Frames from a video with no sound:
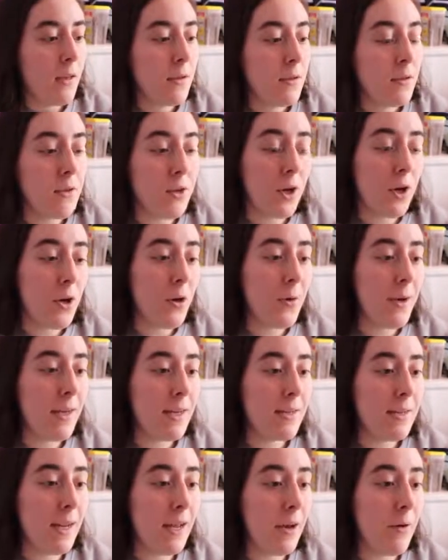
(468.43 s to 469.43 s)
Snow
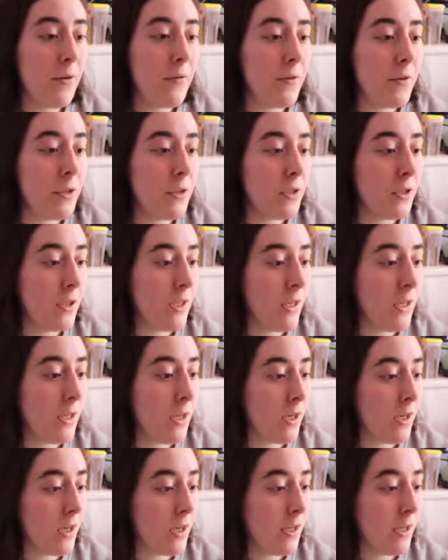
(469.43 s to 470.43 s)
has now officially
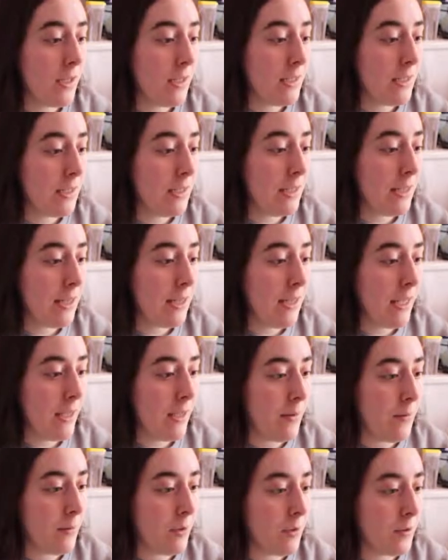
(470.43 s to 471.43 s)
gone into
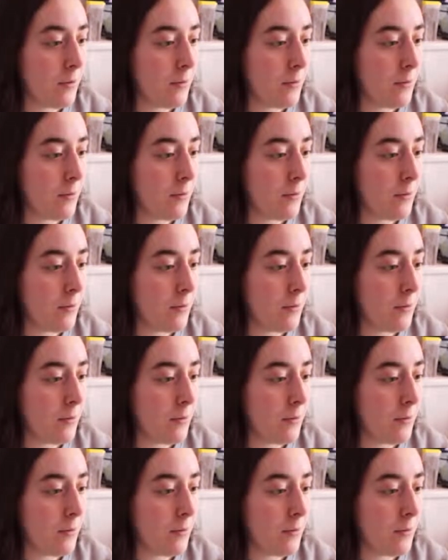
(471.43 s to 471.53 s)
labor,